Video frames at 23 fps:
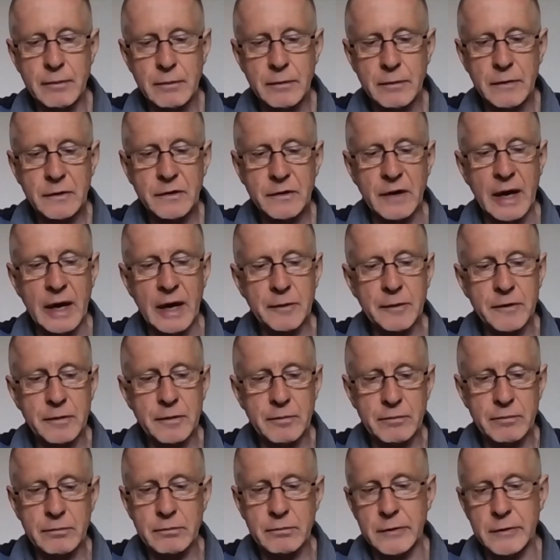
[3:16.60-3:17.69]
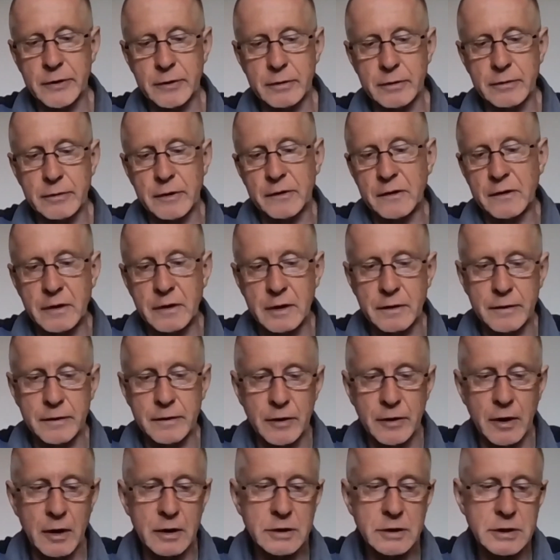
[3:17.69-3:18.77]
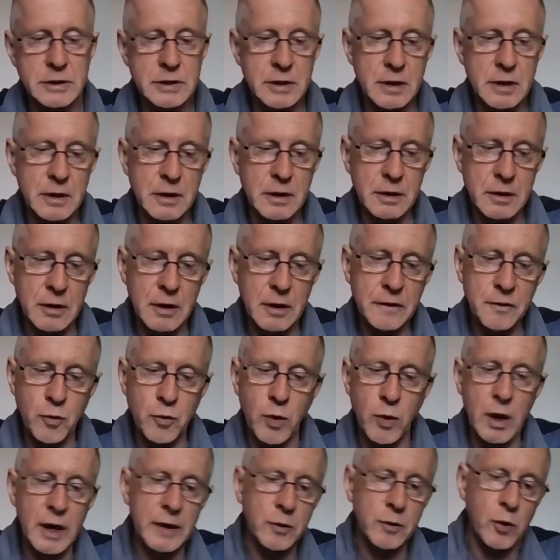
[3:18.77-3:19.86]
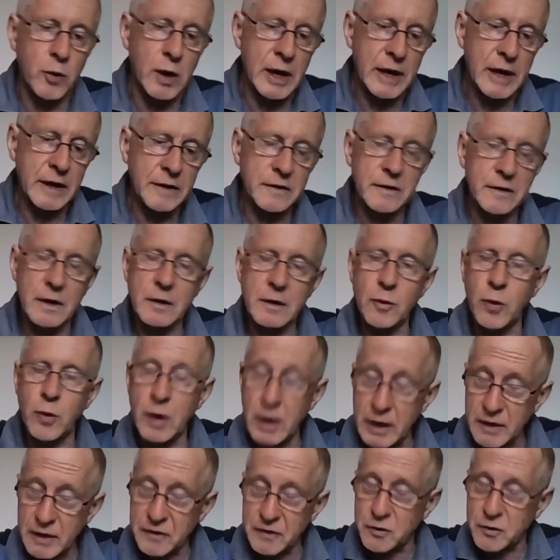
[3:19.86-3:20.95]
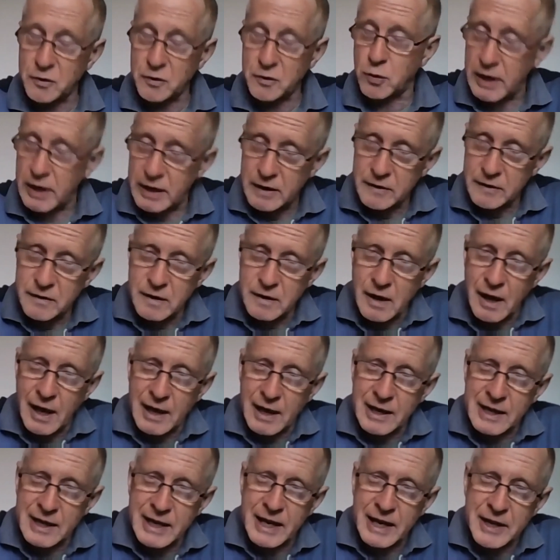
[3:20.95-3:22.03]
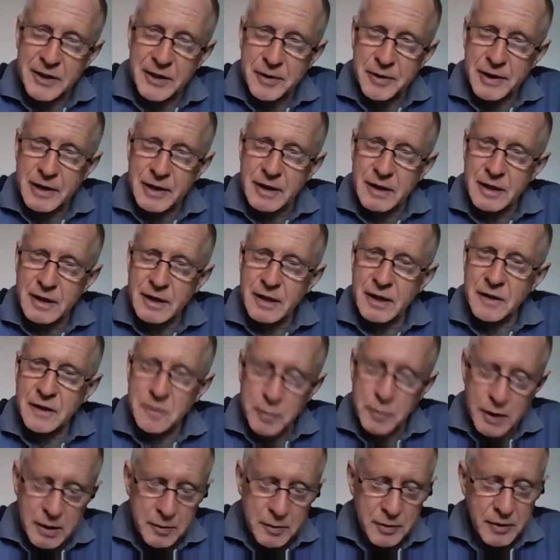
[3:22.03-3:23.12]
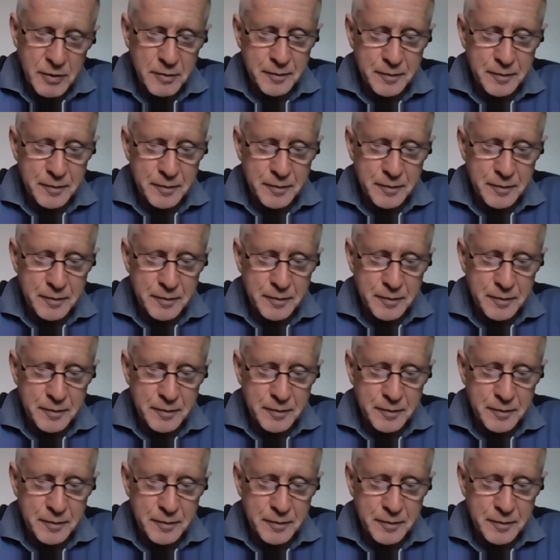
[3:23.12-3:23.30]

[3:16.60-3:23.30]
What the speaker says: except the city of God, God's wide ways, wise ways, and gathering his people.